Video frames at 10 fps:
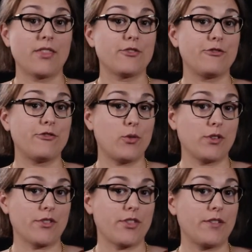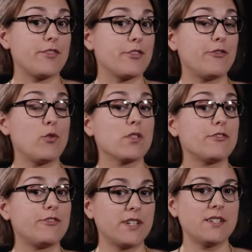The fourth of the four
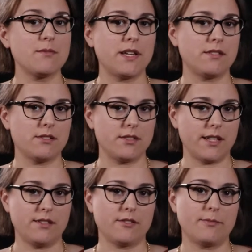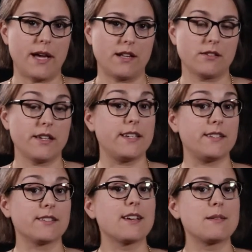fundamental states of matter
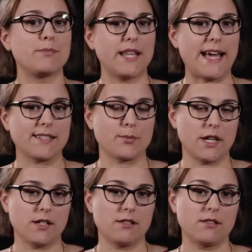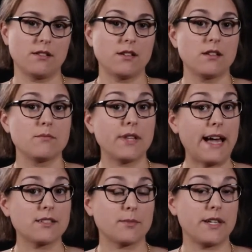is plasma.
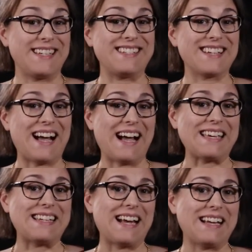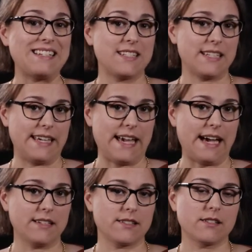Plasma is ionized
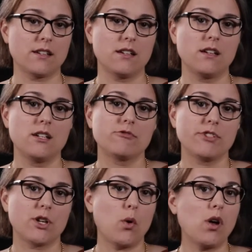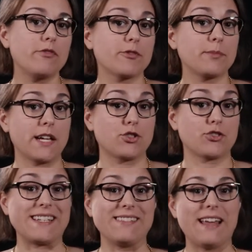gas. Recall from
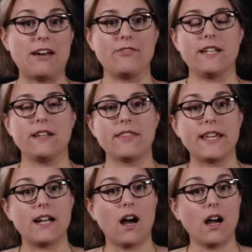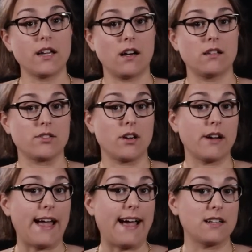lecture 11 that ions
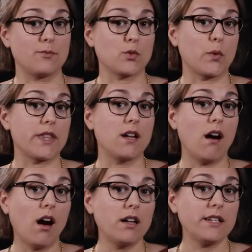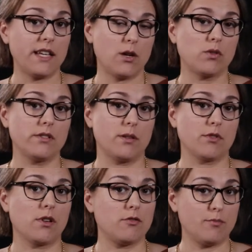are atoms with an unequal
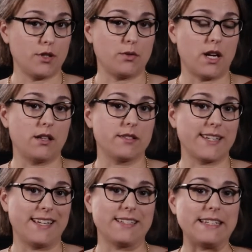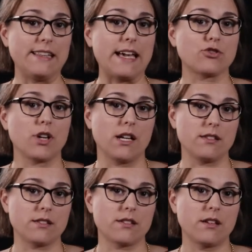number of protons and
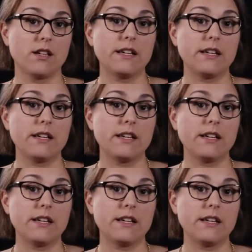electrons.